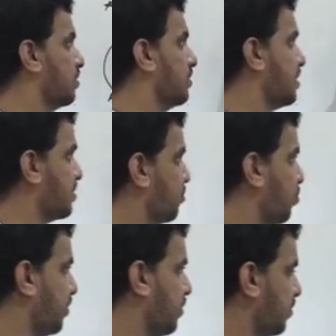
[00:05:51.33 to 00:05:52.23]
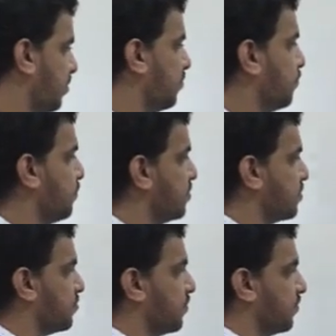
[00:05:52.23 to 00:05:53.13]
this point,
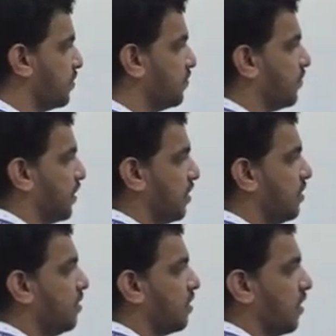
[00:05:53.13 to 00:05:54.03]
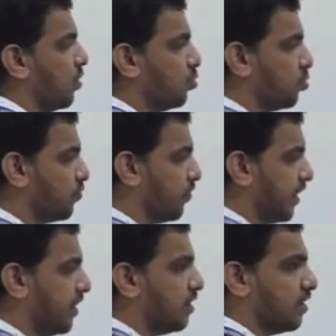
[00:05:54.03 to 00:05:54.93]
first we will find how to
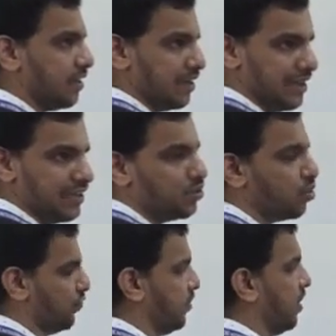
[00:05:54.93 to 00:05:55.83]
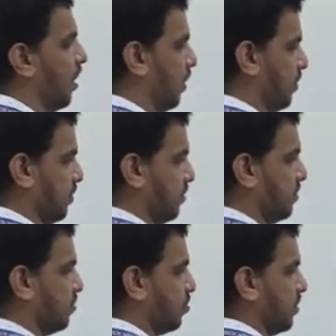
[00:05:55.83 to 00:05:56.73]
find length of an arc.
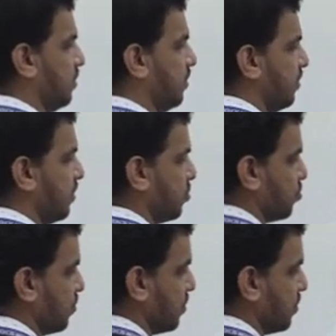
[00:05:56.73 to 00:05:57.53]
Okay, so